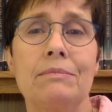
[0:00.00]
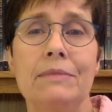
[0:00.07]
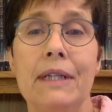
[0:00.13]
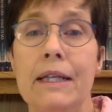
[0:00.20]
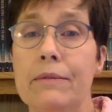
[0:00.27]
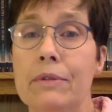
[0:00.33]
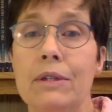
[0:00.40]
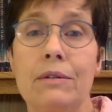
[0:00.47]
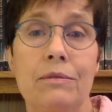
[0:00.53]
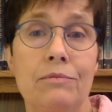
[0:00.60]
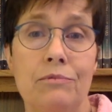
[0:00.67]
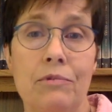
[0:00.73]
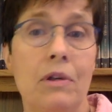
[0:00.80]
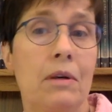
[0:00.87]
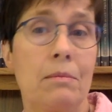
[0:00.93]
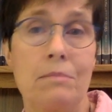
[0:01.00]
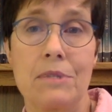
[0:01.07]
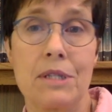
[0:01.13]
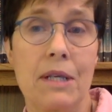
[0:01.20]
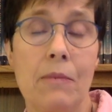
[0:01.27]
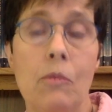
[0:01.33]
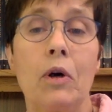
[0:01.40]
even from
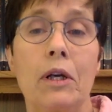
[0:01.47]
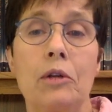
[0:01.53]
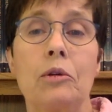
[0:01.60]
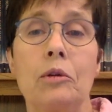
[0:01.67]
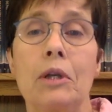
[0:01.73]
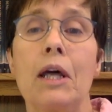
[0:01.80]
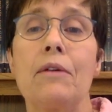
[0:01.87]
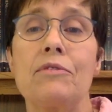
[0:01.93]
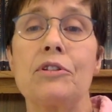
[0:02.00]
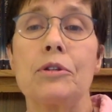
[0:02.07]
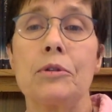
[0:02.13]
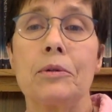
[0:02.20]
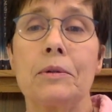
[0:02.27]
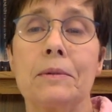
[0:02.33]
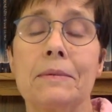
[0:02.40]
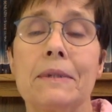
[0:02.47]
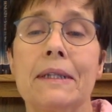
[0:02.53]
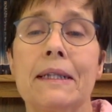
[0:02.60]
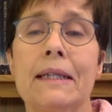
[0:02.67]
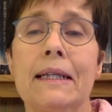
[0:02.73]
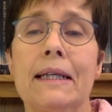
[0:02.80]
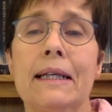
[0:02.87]
someone who loves you.
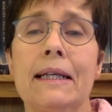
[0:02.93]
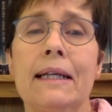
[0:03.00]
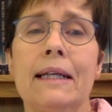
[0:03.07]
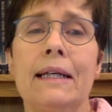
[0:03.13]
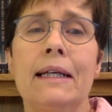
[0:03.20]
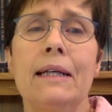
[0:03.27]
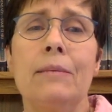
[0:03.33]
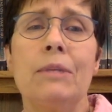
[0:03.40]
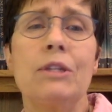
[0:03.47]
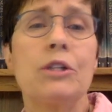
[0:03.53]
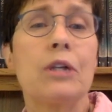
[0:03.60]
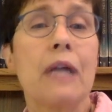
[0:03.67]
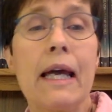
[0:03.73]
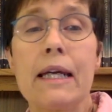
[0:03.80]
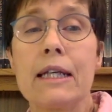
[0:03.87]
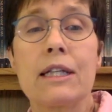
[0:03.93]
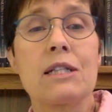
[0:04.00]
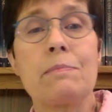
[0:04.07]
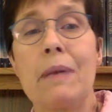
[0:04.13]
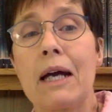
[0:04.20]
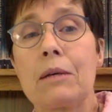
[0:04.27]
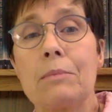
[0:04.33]
But you can't
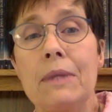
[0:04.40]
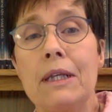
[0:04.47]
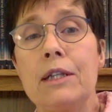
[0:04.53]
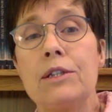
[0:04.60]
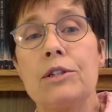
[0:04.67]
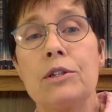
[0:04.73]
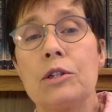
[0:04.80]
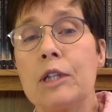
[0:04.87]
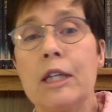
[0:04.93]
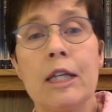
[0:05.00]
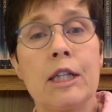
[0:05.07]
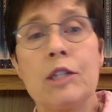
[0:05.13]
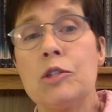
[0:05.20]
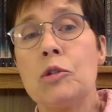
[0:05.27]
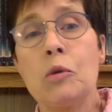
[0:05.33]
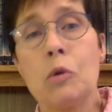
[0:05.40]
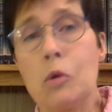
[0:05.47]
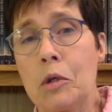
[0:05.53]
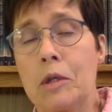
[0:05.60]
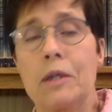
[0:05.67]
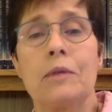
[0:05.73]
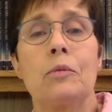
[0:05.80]
expect me to
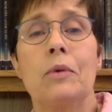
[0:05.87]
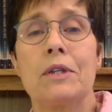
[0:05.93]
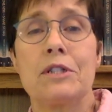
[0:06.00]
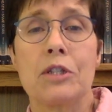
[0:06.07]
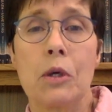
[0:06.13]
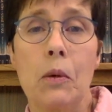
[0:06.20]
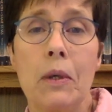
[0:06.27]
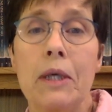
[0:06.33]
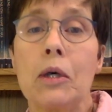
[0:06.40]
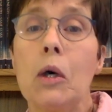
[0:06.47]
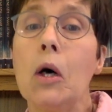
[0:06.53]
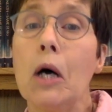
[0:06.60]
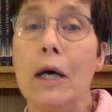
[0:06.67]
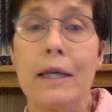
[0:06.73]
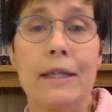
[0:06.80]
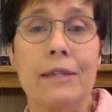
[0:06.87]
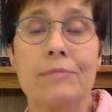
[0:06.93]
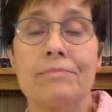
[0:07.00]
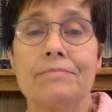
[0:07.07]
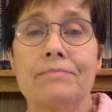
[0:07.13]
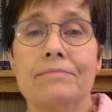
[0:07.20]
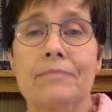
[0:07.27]
ignore what's going on.
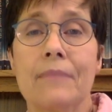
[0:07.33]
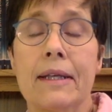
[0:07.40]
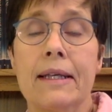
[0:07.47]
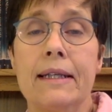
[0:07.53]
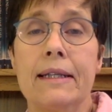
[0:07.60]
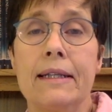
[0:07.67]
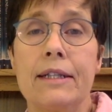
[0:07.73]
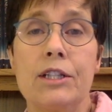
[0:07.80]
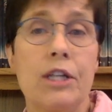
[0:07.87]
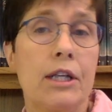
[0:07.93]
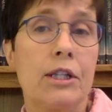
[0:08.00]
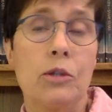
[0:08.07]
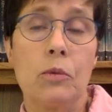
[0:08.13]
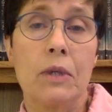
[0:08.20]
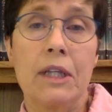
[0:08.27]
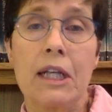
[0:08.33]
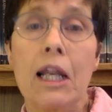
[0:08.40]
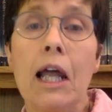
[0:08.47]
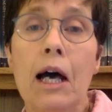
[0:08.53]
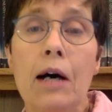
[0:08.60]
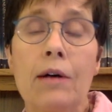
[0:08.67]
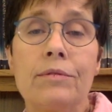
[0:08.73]
Genuine
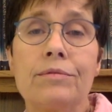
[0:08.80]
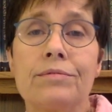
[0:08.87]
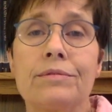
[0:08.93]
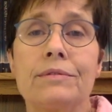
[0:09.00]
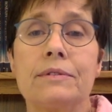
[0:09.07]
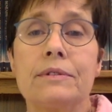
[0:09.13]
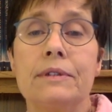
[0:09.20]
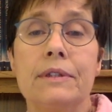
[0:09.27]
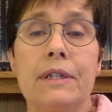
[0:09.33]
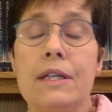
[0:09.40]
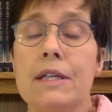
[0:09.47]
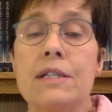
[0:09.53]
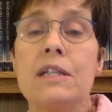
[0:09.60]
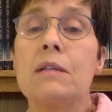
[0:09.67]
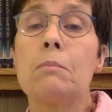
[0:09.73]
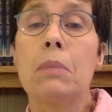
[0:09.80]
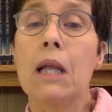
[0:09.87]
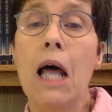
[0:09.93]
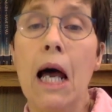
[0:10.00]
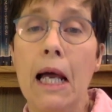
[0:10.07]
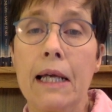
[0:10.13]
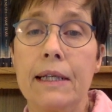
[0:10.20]
love isn't
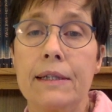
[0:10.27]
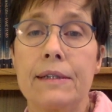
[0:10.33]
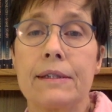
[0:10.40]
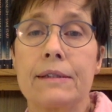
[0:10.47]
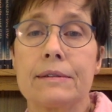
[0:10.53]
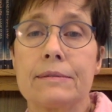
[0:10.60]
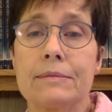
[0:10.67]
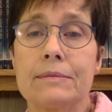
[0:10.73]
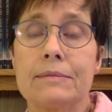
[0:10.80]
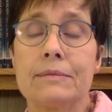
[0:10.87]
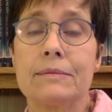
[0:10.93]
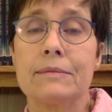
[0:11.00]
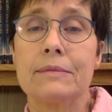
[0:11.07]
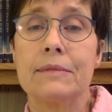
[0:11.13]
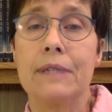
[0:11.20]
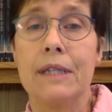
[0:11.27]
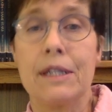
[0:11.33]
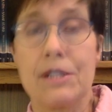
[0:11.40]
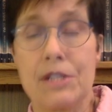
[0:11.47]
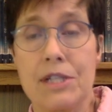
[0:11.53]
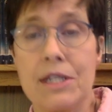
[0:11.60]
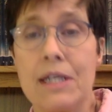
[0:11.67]
blind.
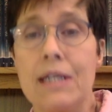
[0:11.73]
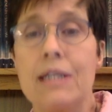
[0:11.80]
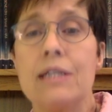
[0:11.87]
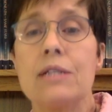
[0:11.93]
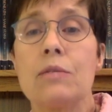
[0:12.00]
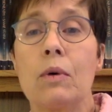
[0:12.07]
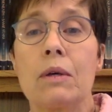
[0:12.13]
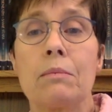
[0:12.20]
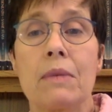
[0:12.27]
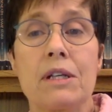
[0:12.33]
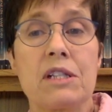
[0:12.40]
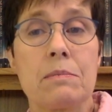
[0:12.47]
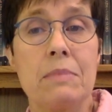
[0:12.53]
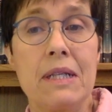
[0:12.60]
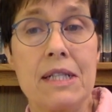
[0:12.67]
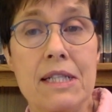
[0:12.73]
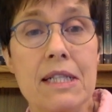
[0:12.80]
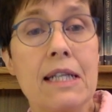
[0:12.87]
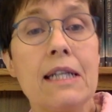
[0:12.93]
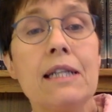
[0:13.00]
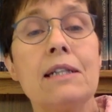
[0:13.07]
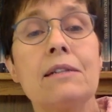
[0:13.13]
It sees what must be
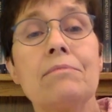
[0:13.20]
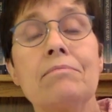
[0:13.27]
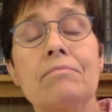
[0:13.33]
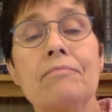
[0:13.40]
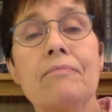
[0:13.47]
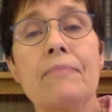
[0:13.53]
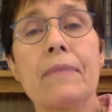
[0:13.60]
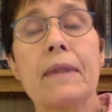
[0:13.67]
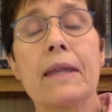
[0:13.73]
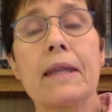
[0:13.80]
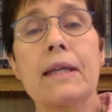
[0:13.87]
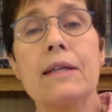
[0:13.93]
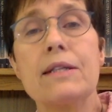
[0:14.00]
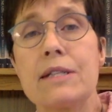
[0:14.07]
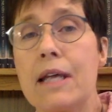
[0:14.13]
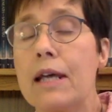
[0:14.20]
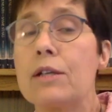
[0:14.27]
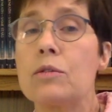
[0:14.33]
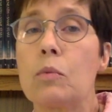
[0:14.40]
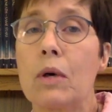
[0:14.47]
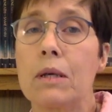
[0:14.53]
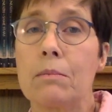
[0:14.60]
seen,
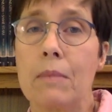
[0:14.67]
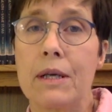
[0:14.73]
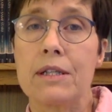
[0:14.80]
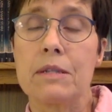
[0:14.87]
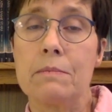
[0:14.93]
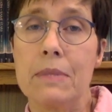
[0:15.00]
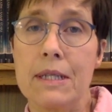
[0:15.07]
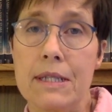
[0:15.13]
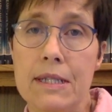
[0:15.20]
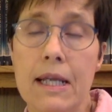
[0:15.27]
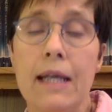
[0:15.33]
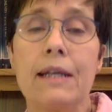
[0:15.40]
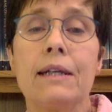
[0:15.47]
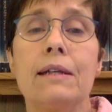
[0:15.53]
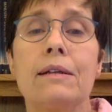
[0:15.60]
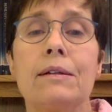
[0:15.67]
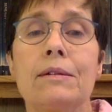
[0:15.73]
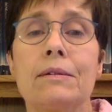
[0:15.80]
says what must be said,